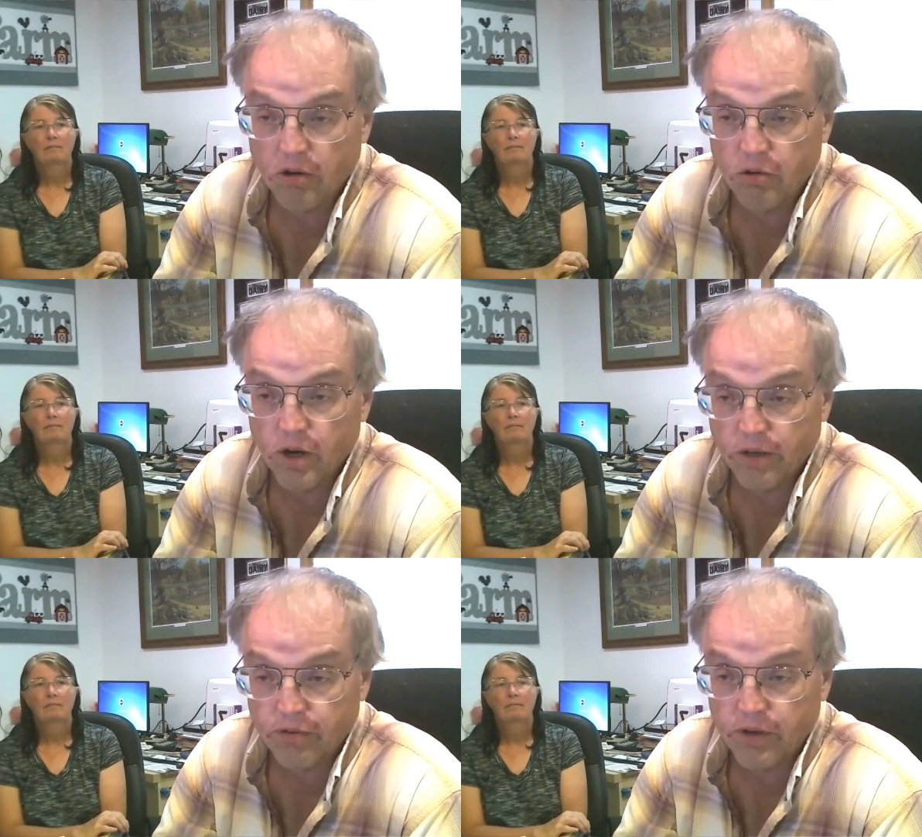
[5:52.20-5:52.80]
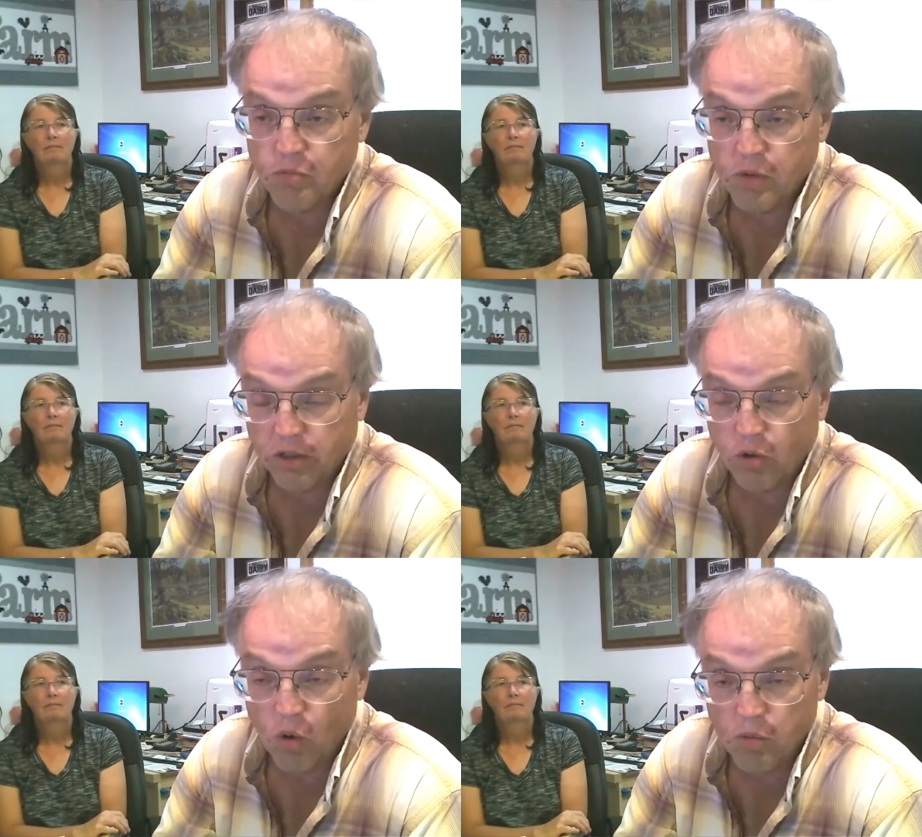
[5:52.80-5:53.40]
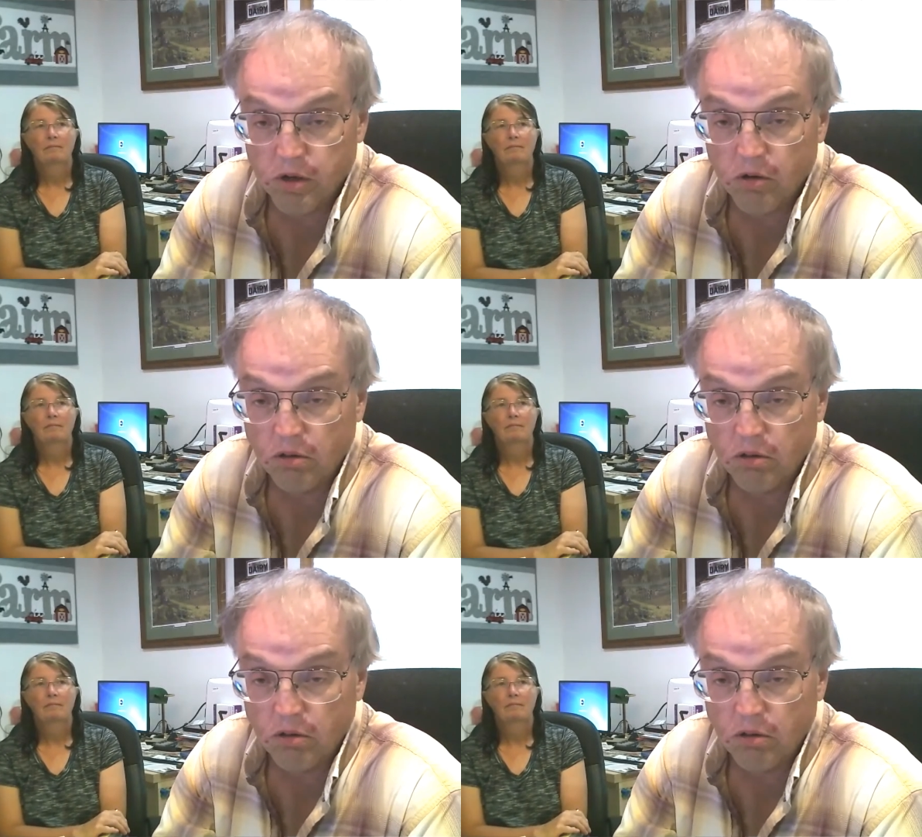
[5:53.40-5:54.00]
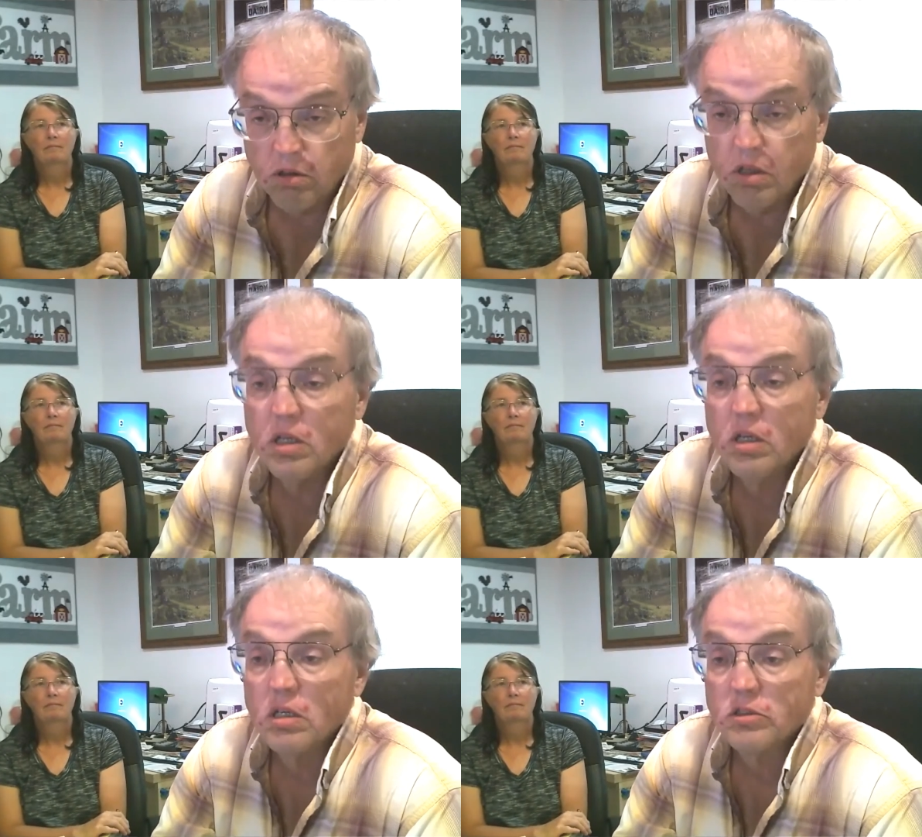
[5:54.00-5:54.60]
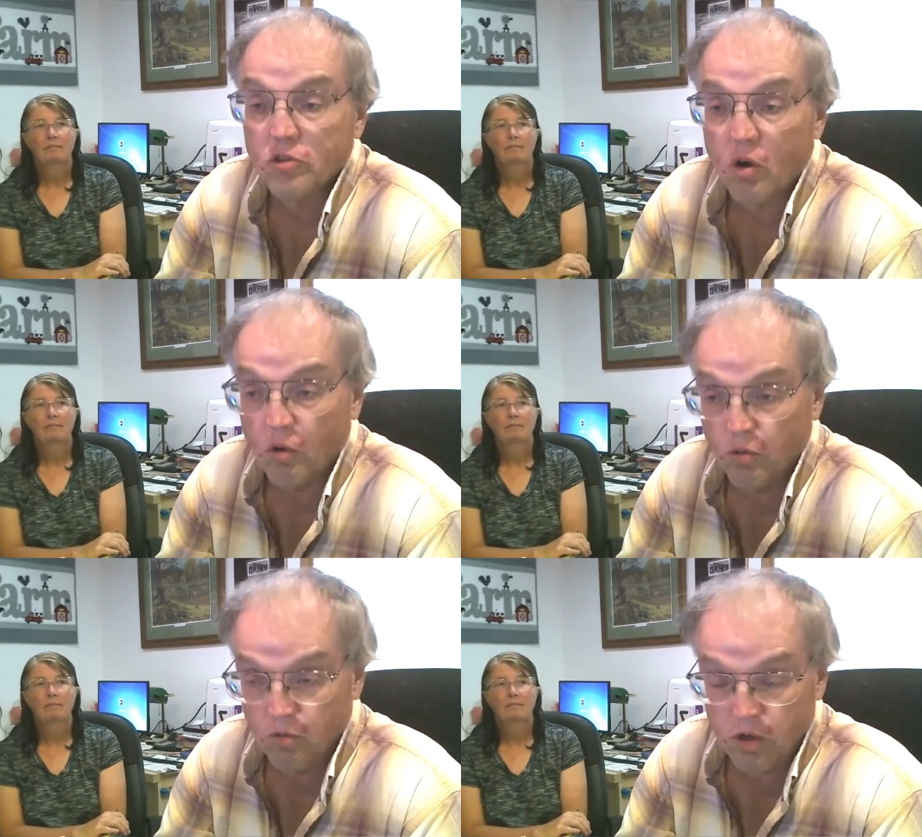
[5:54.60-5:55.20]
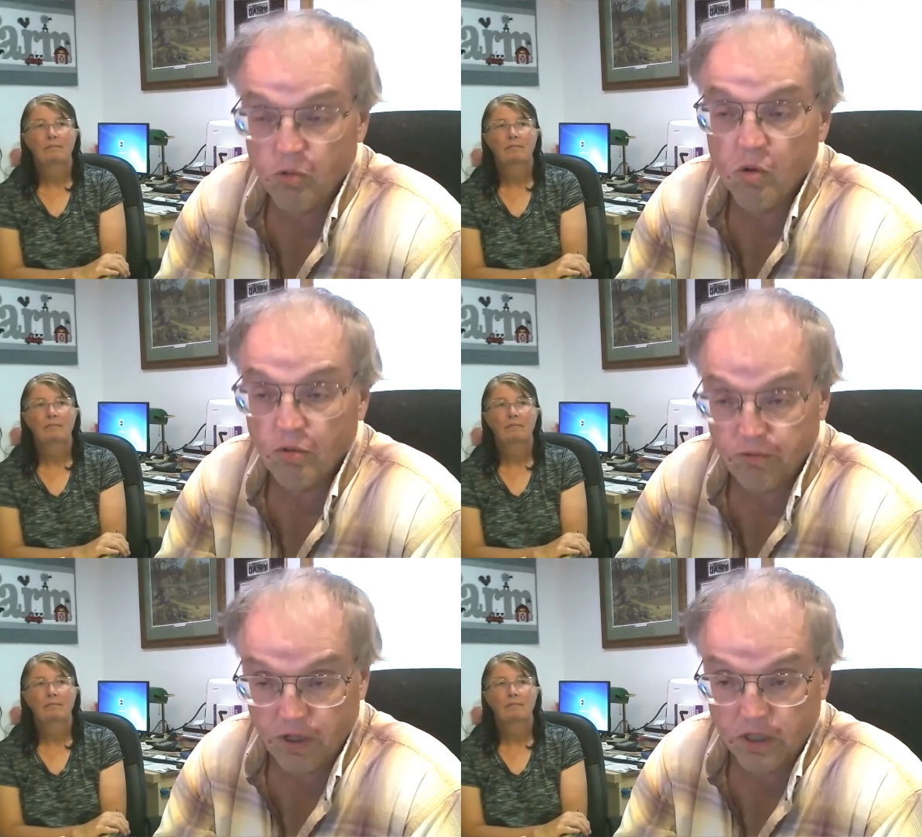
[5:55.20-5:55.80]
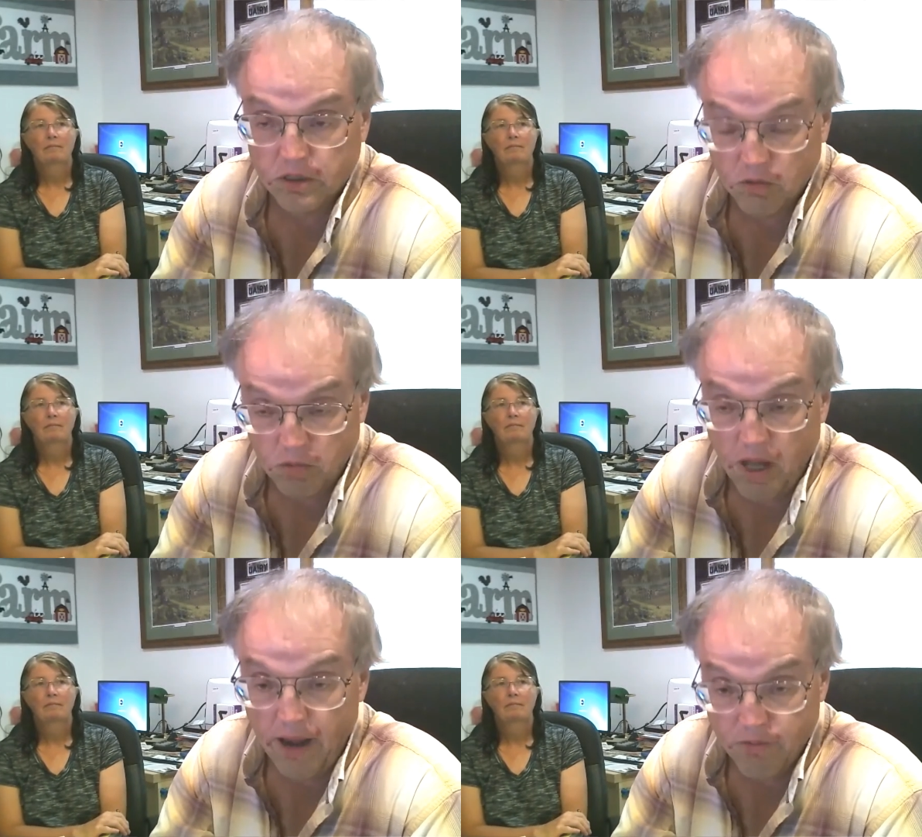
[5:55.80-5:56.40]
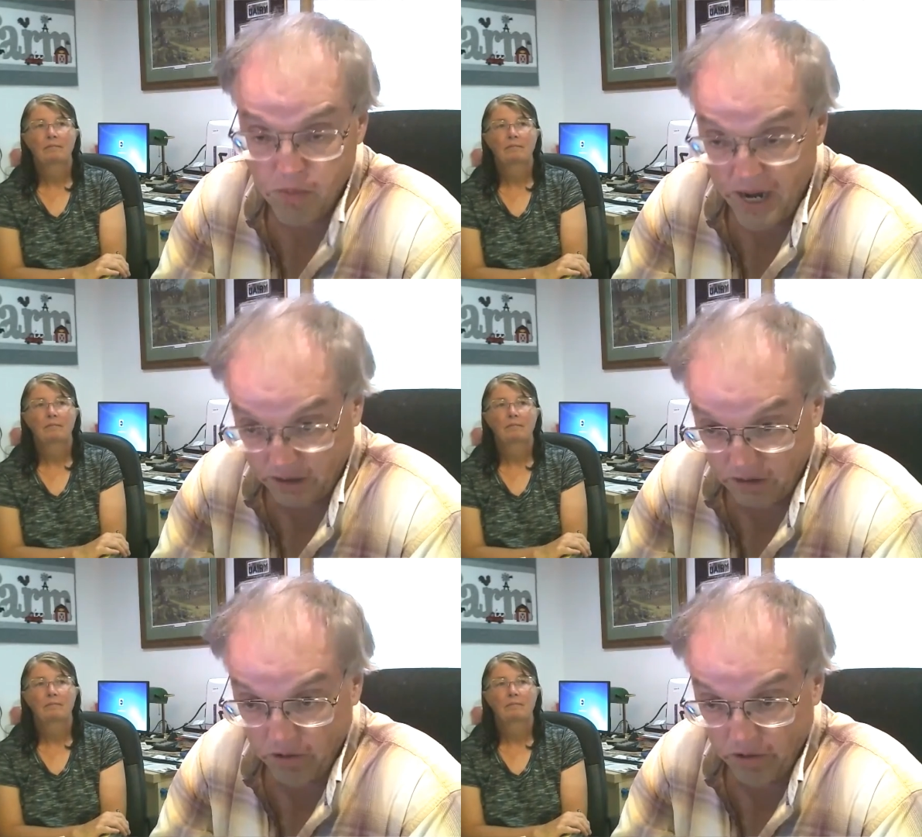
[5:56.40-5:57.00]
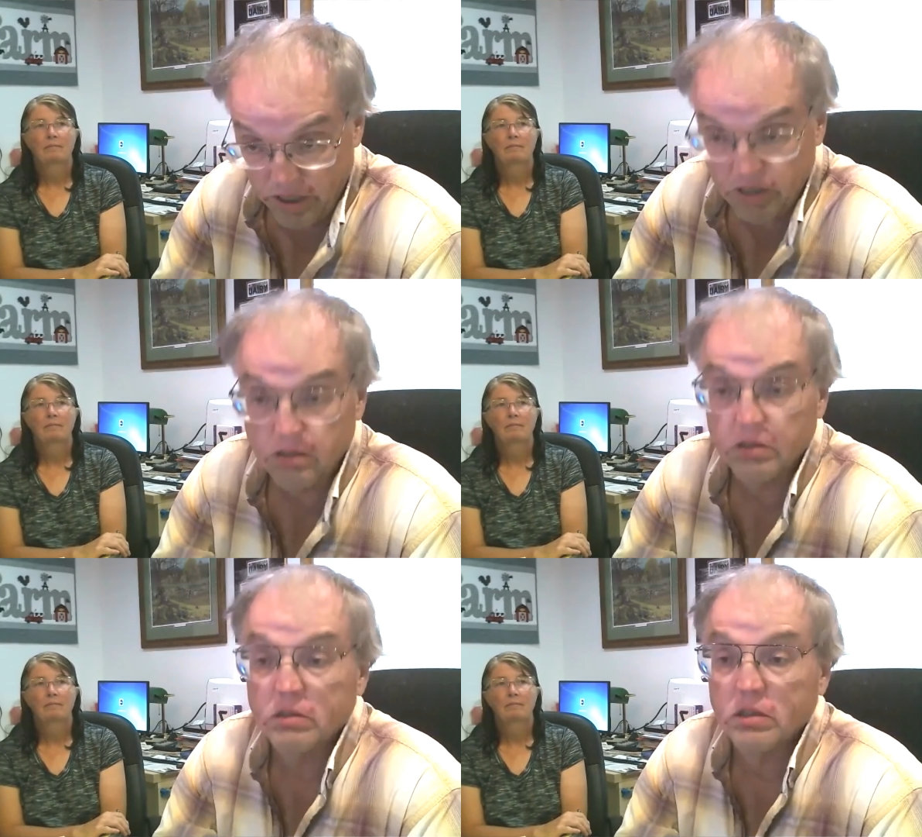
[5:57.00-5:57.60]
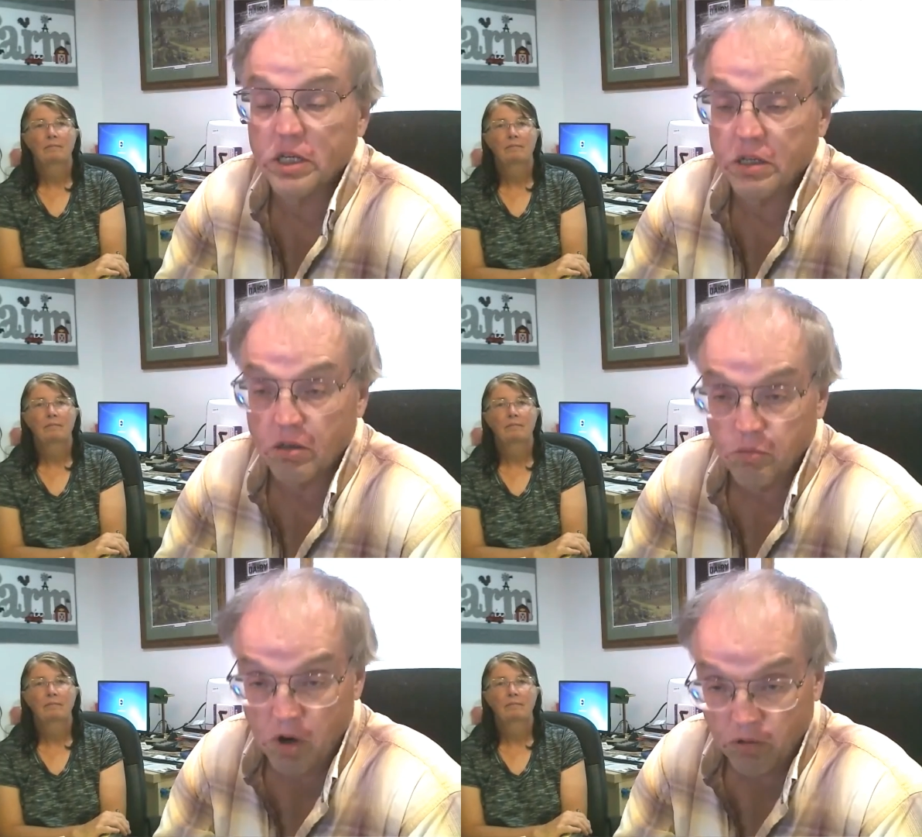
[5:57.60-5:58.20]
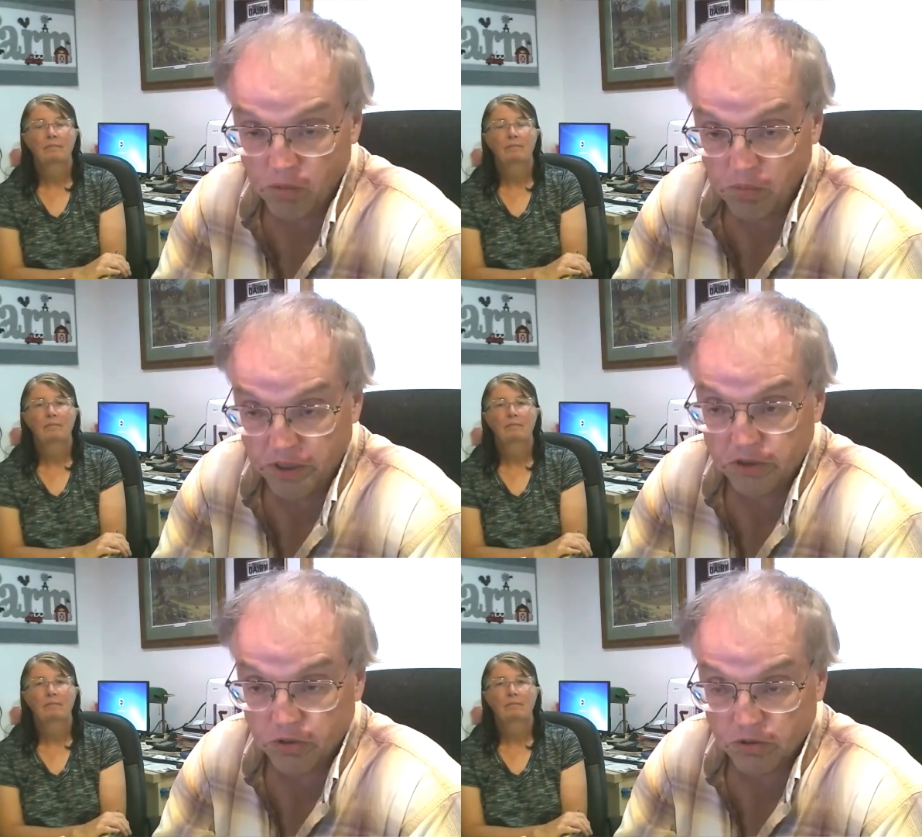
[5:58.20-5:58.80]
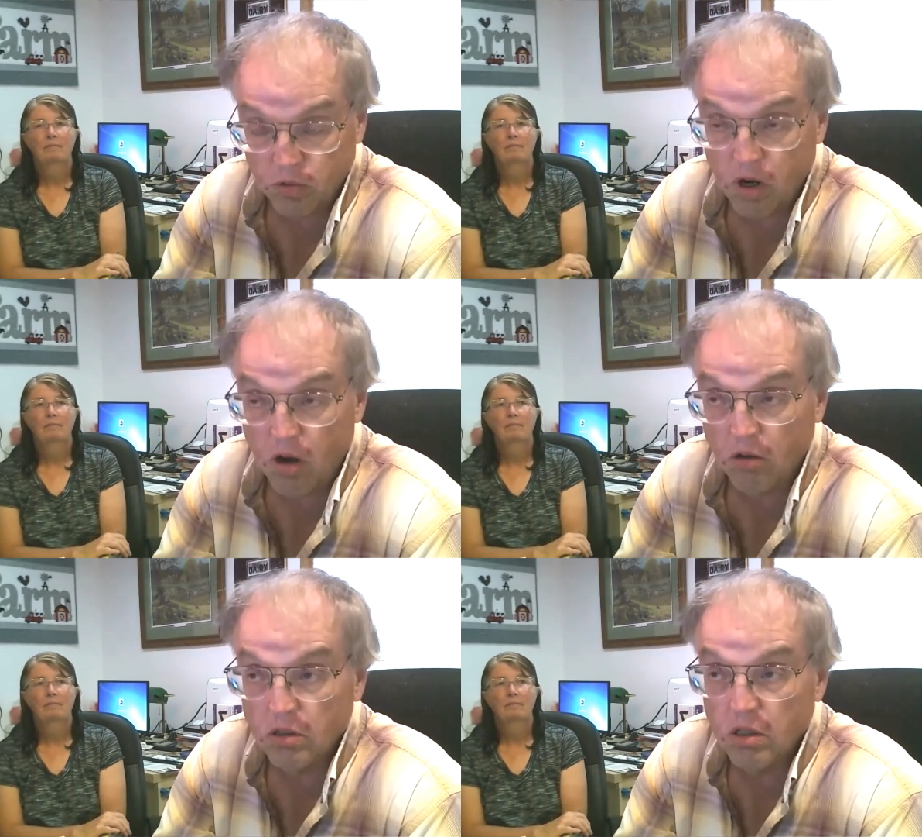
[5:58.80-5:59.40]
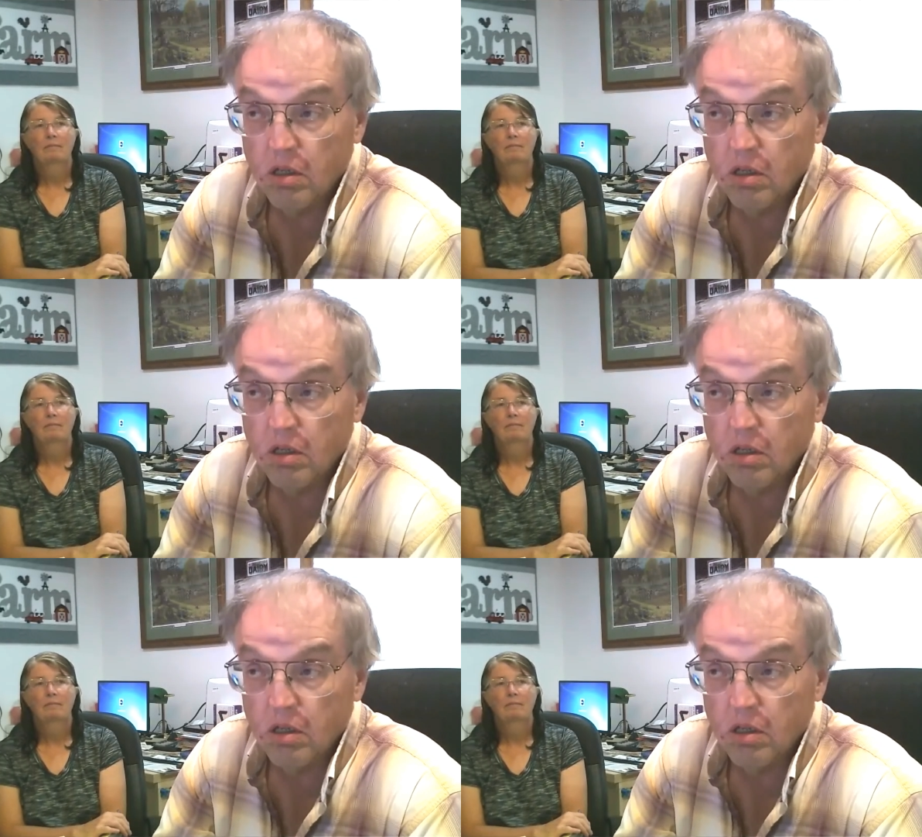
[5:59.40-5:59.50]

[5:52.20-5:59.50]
Speaker 1: direct-fed microbial. So we will feed some live bacteria in the milk replacer as well.